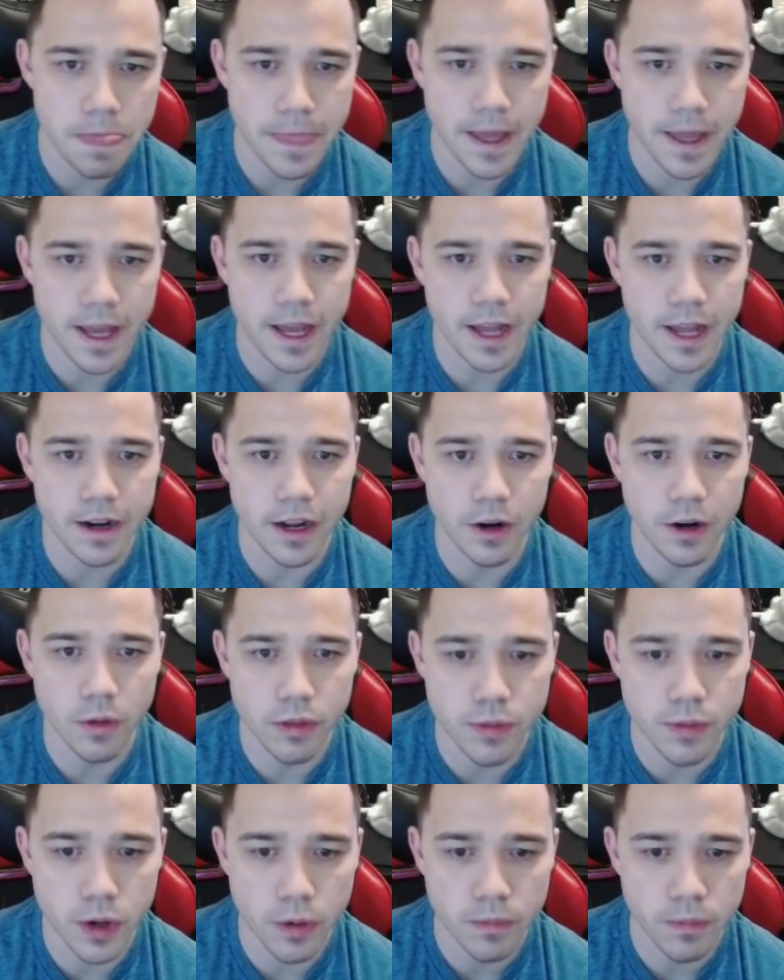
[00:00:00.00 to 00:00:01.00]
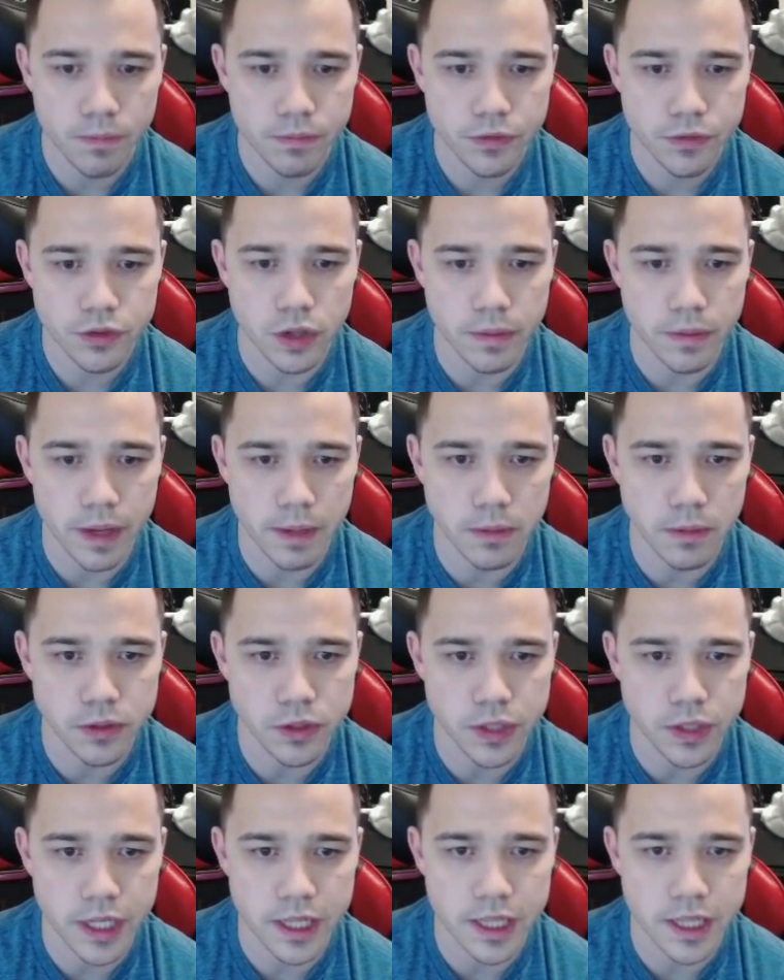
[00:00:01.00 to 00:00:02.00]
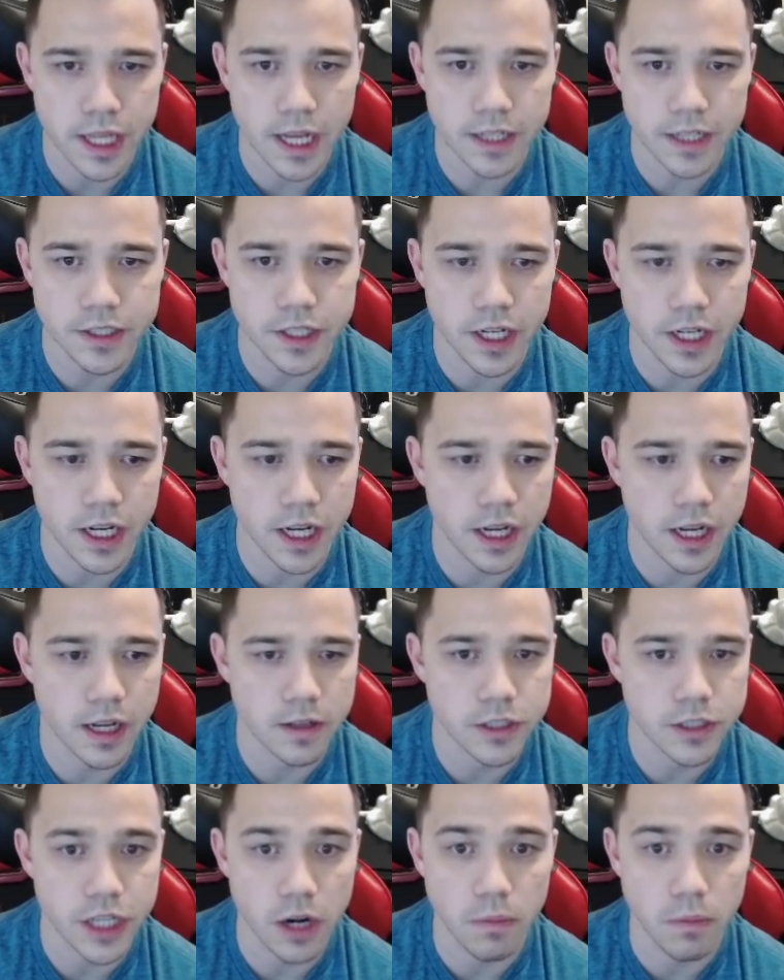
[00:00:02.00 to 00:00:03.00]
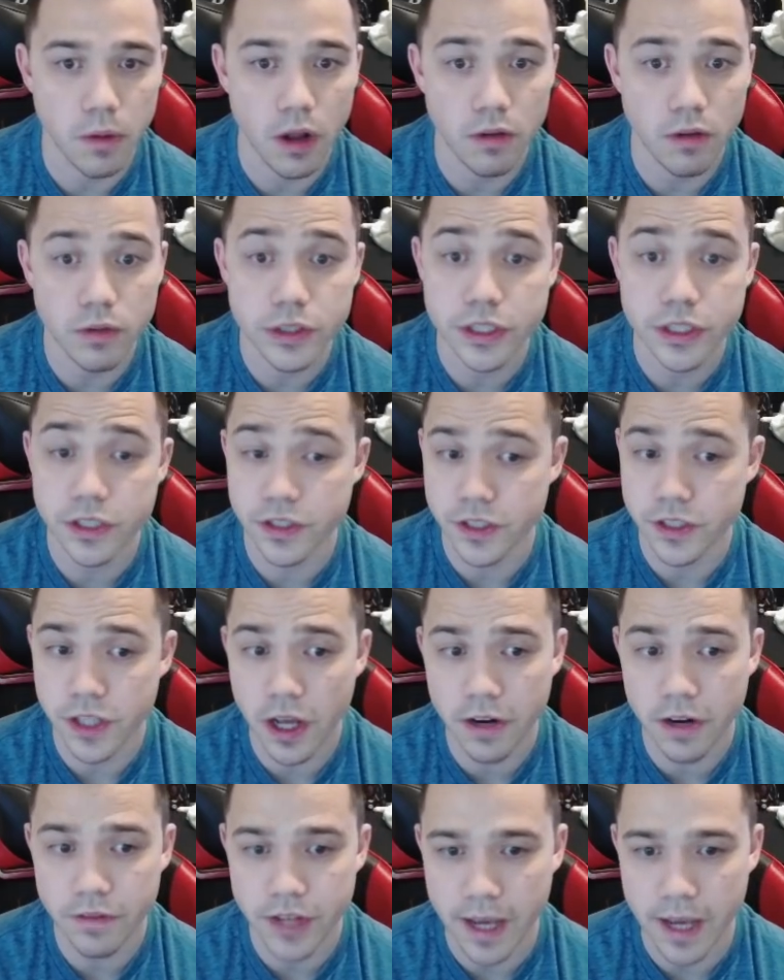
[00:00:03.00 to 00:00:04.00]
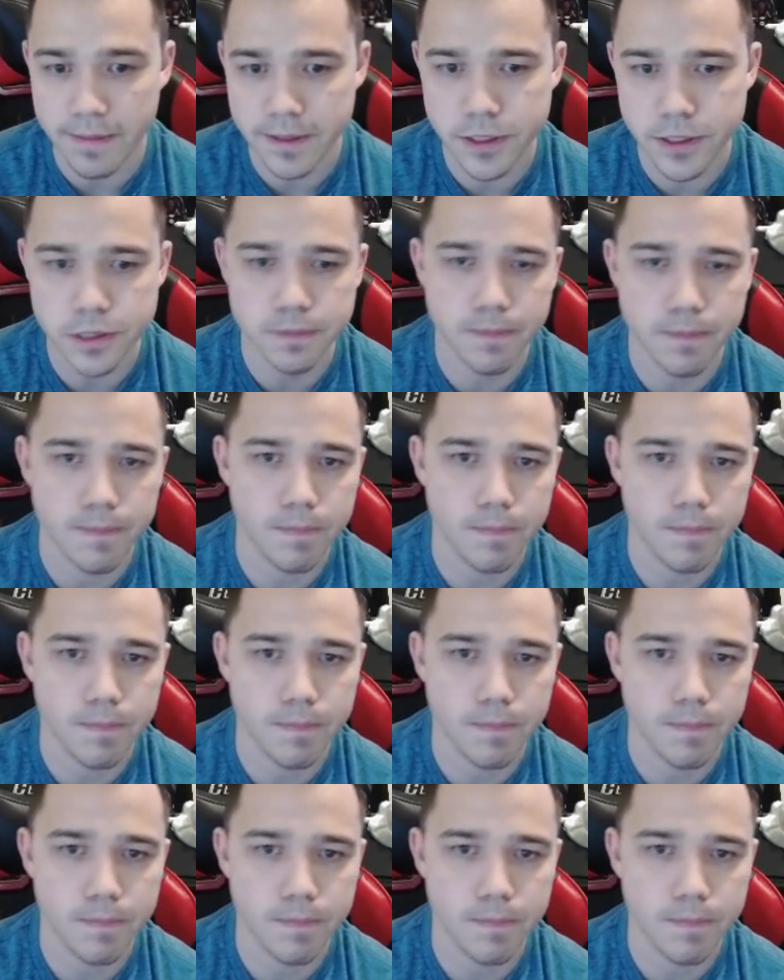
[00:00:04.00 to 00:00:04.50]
and I don't throw, so I'm able to get that Shadow Ball off, which does a ton of damage.